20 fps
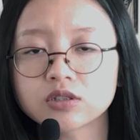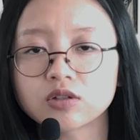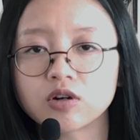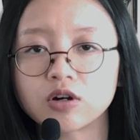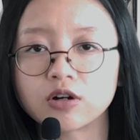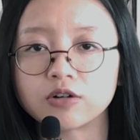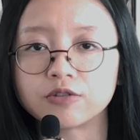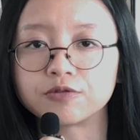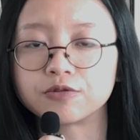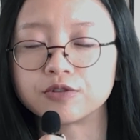
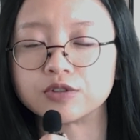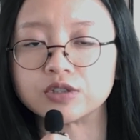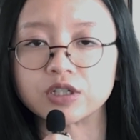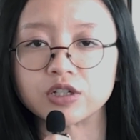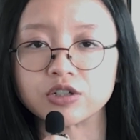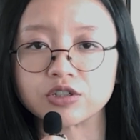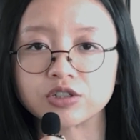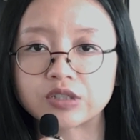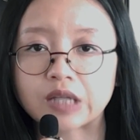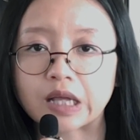of
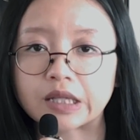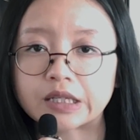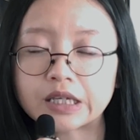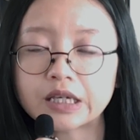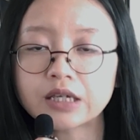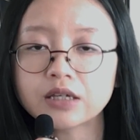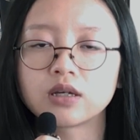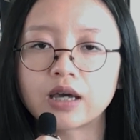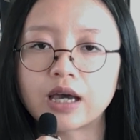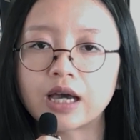their
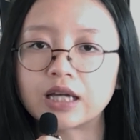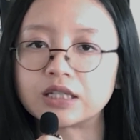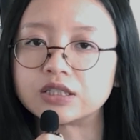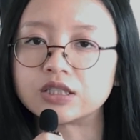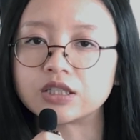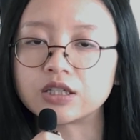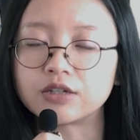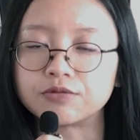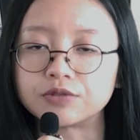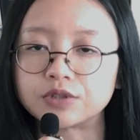study, and
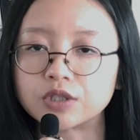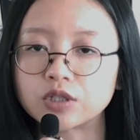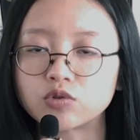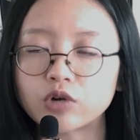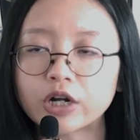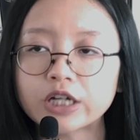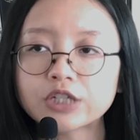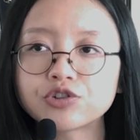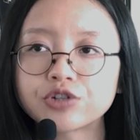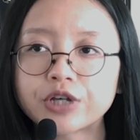if the
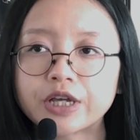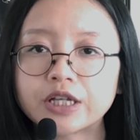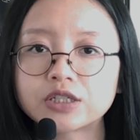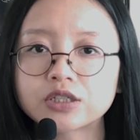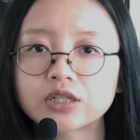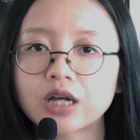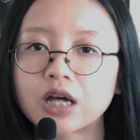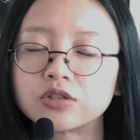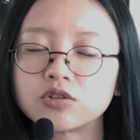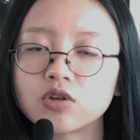
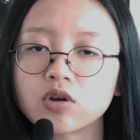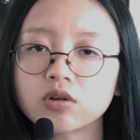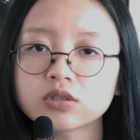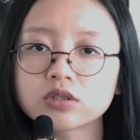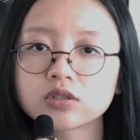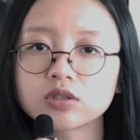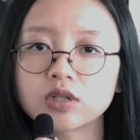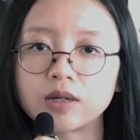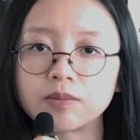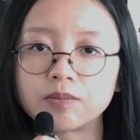graduates are
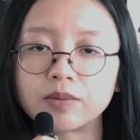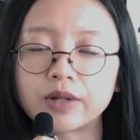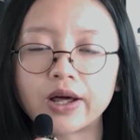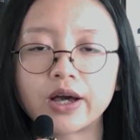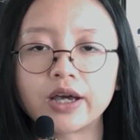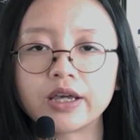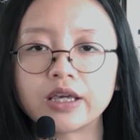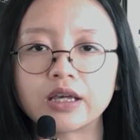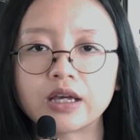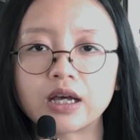not
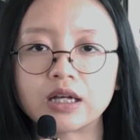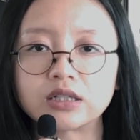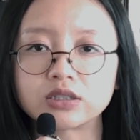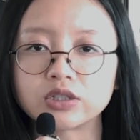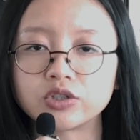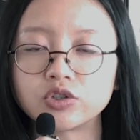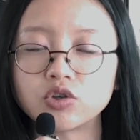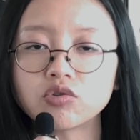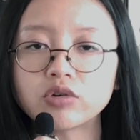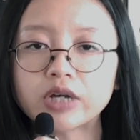applying as
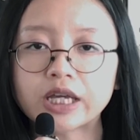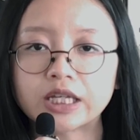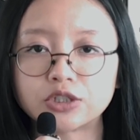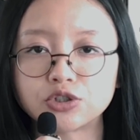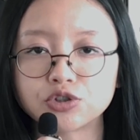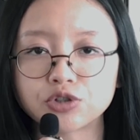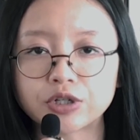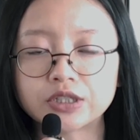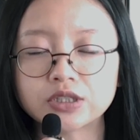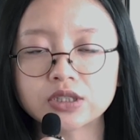a new
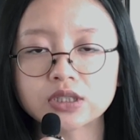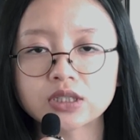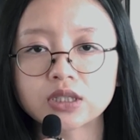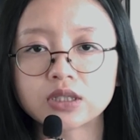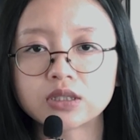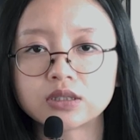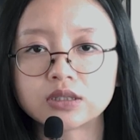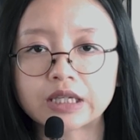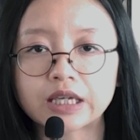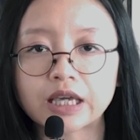entrant,
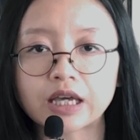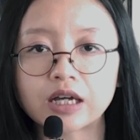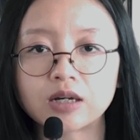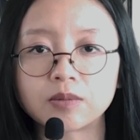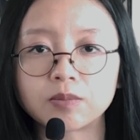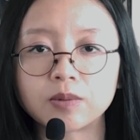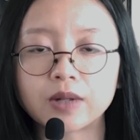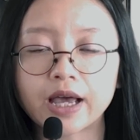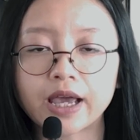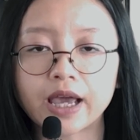they can
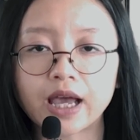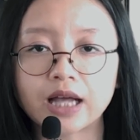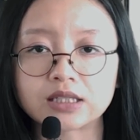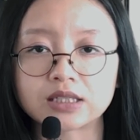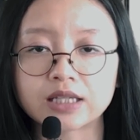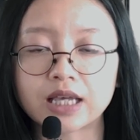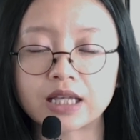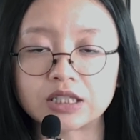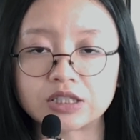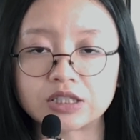apply at any